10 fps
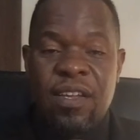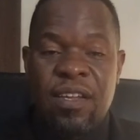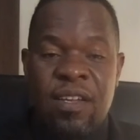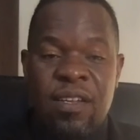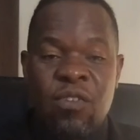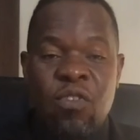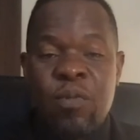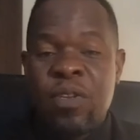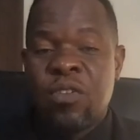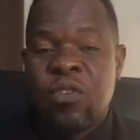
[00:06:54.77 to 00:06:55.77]
that uh, a
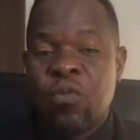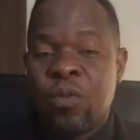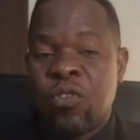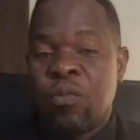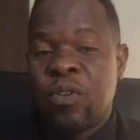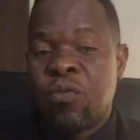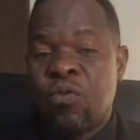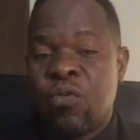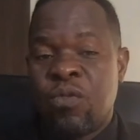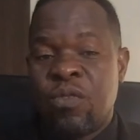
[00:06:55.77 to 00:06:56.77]
co-mediator could be somebody
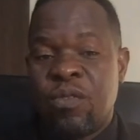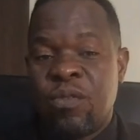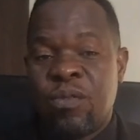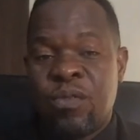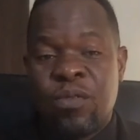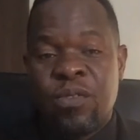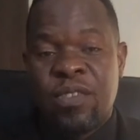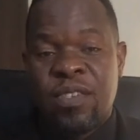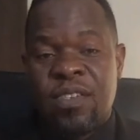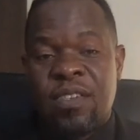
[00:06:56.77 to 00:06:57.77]
who, who
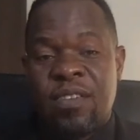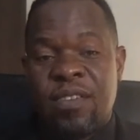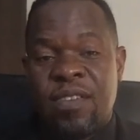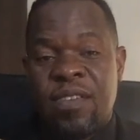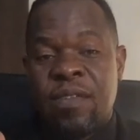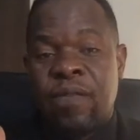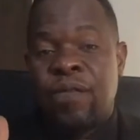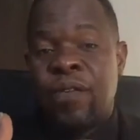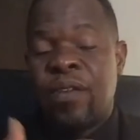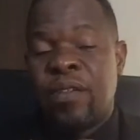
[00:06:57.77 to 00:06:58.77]
knows the, the
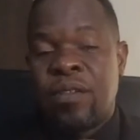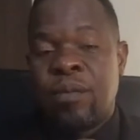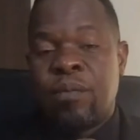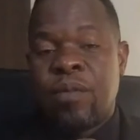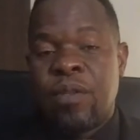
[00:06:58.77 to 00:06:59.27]
field, the,